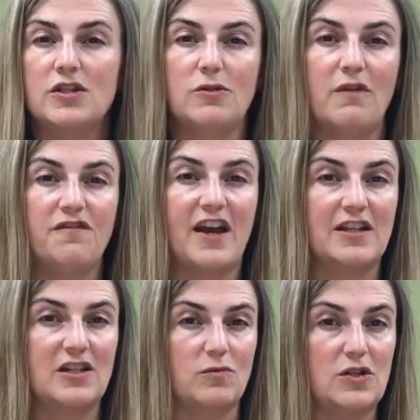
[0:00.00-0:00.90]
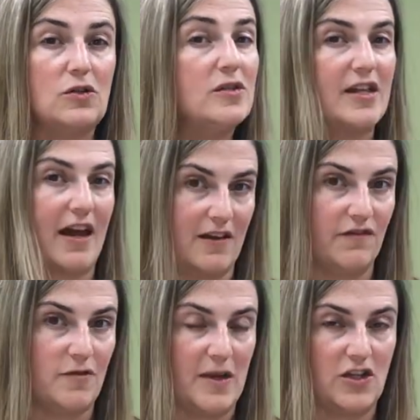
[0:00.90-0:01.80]
to affect and reduce that
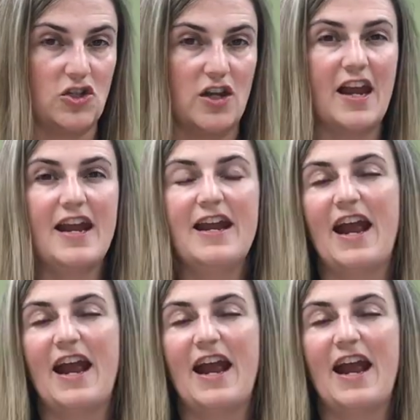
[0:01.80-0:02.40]
inflammation,